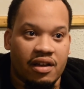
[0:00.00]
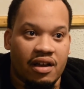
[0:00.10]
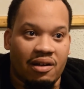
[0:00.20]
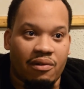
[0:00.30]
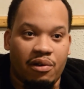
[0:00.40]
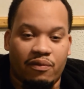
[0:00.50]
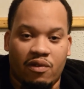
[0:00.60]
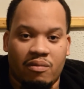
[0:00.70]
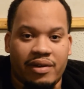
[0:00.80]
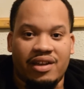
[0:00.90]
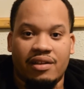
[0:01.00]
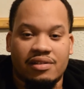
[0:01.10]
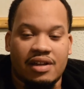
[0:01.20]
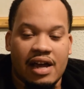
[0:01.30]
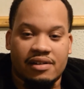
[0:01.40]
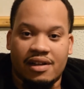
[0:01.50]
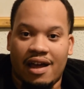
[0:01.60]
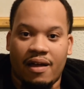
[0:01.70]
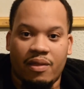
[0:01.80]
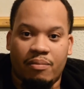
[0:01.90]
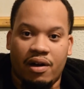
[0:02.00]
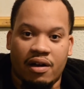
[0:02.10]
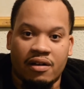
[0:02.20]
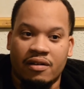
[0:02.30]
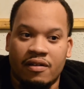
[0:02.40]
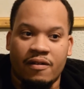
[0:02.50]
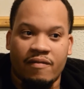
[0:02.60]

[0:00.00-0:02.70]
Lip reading: I wrote it for him, but he just knocked it out of the park.